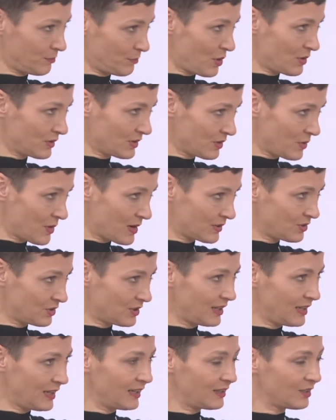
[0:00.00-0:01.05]
pose the
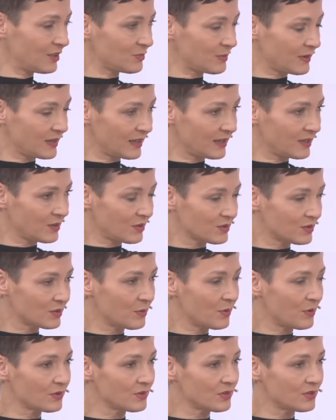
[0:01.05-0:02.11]
question in English, but I can also
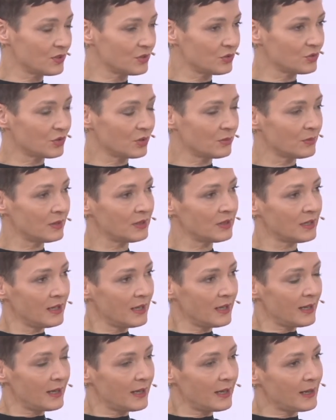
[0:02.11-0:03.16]
pose it in German.
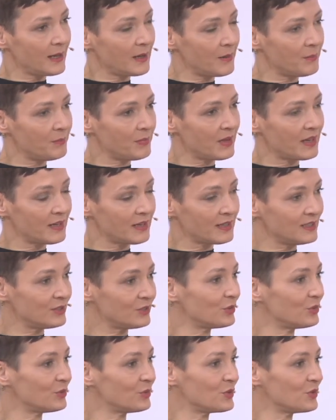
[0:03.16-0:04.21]
Bernhard
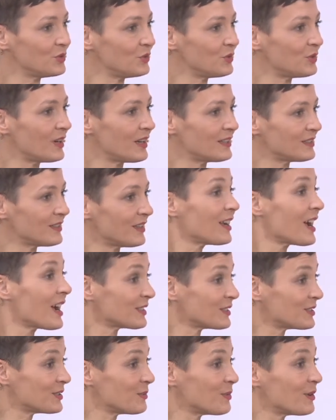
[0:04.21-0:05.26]
introduced you as a
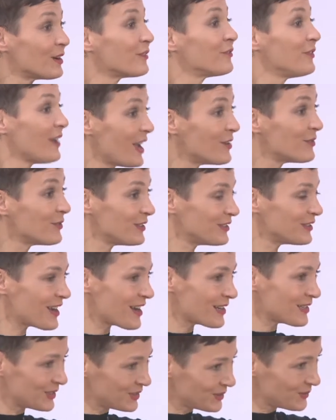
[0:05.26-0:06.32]
customer, a favorite
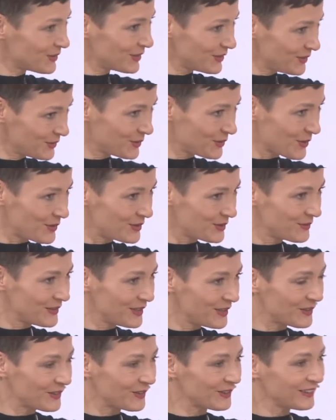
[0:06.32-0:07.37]
customer, you told
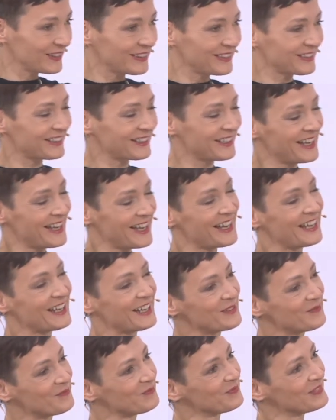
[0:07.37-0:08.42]
me earlier.
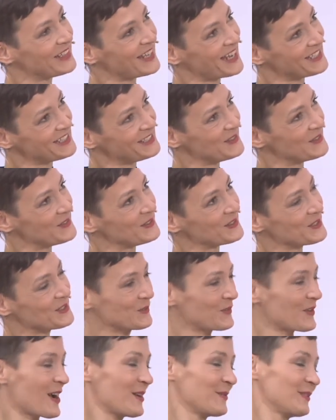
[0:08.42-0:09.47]
Can you
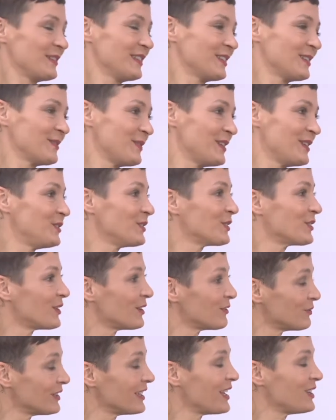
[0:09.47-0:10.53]
describe a little bit
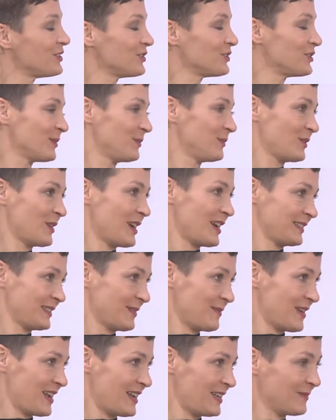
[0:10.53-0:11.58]
your relationship to
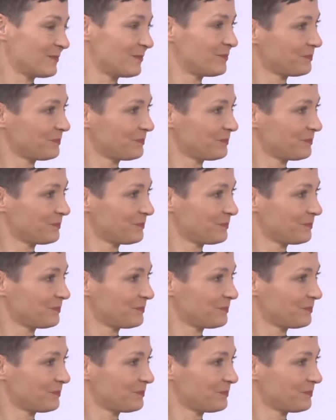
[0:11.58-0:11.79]
SMA?